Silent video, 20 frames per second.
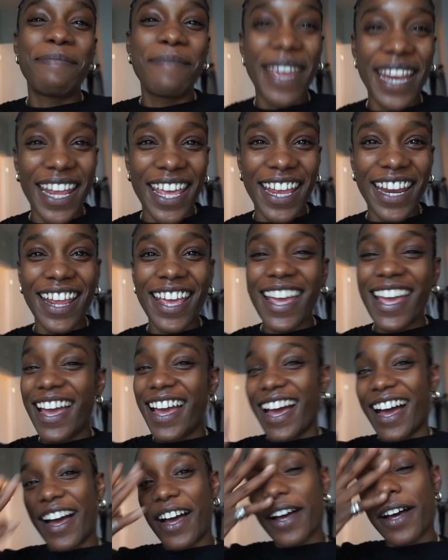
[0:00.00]
minute
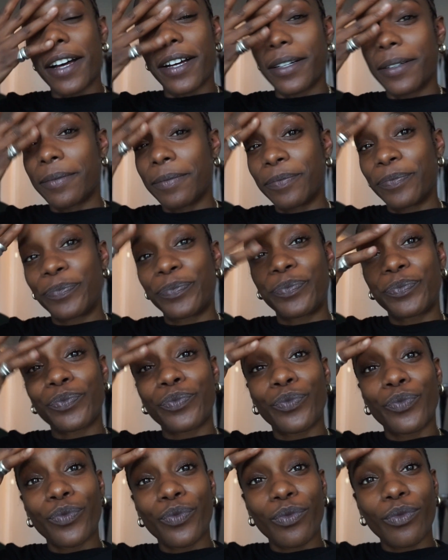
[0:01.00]
um,
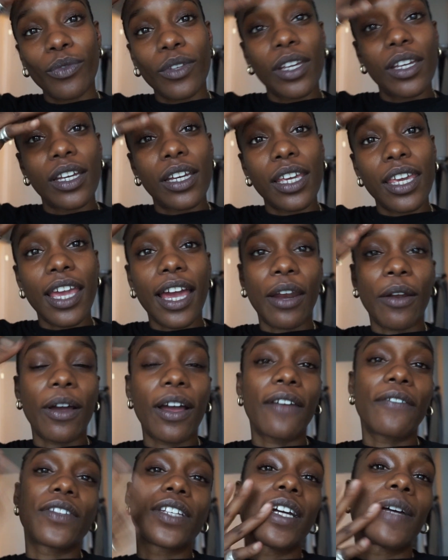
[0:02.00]
yeah, I don't
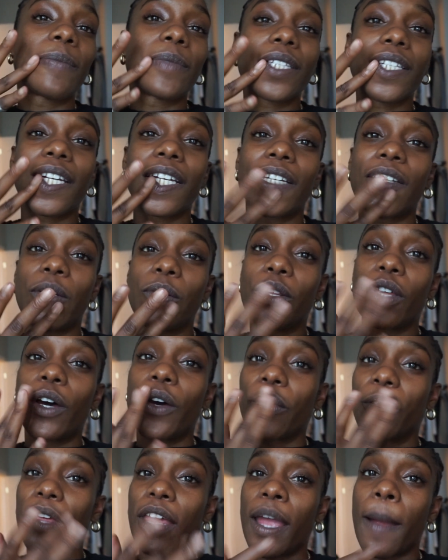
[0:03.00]
have time to like do the
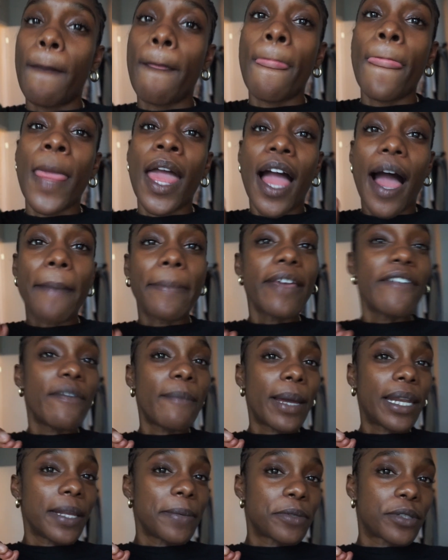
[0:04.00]
whole thing. I'm leaving
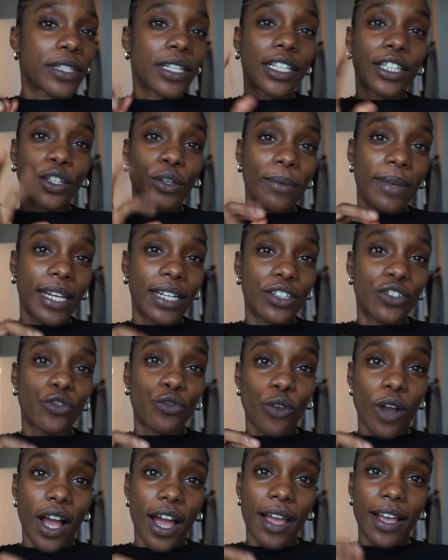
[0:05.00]
my lips a little bit
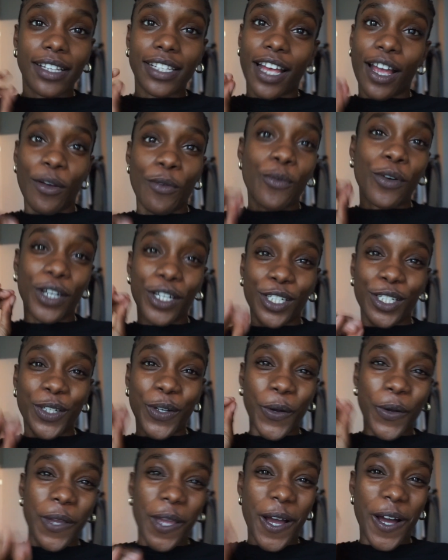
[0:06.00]
dry because I want to
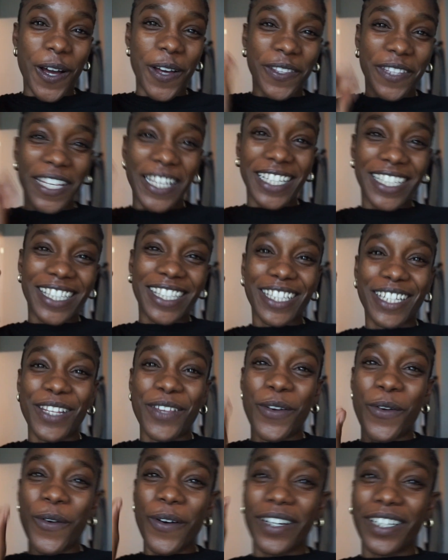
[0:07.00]
show y'all this
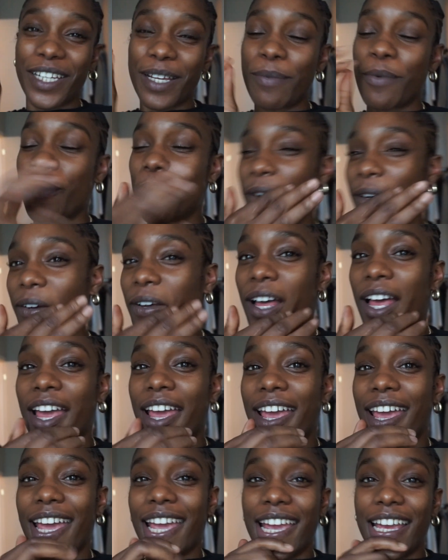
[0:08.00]
Dior lip oil
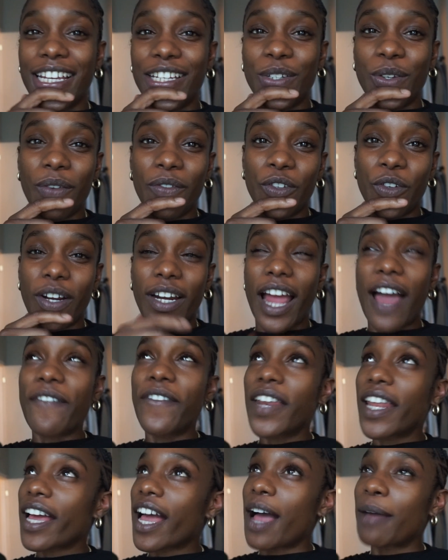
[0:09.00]
in case you haven't tried it. I
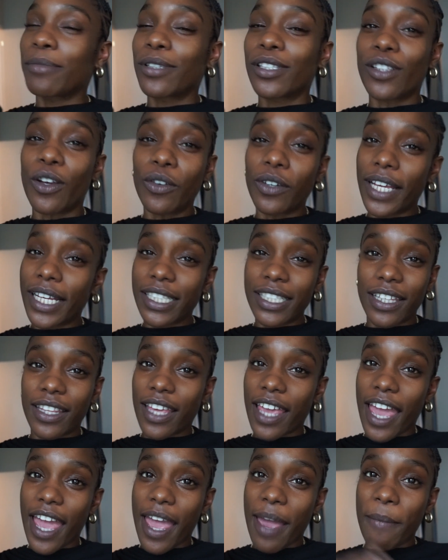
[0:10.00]
feel like I'm so late to the
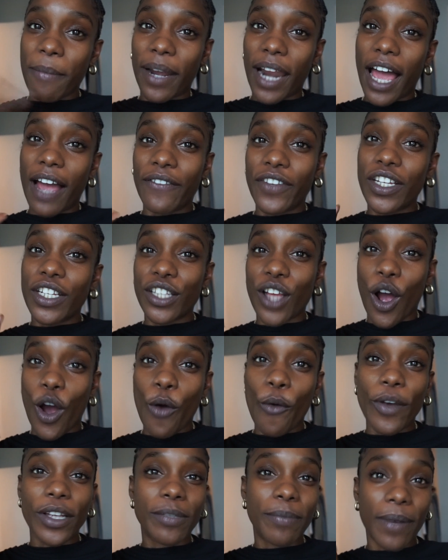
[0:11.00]
game, but I've just
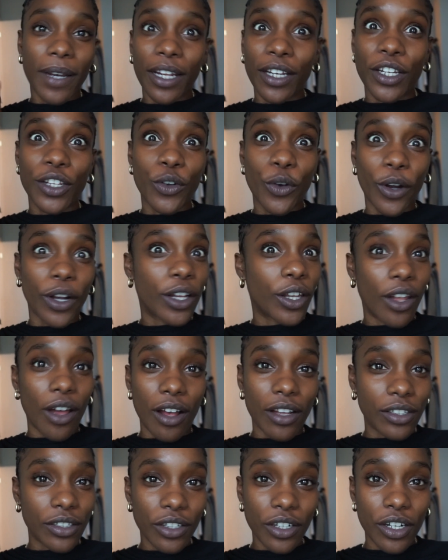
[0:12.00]
always been a Dior
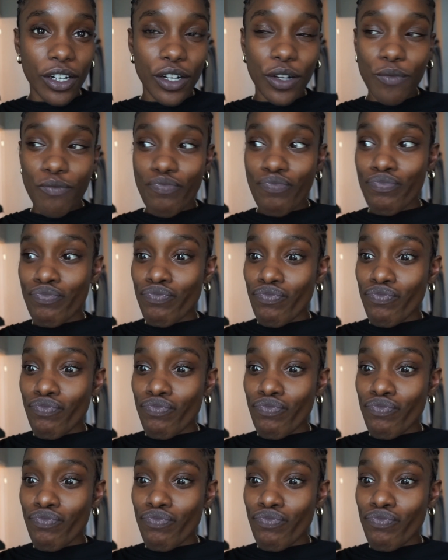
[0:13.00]
gloss girl.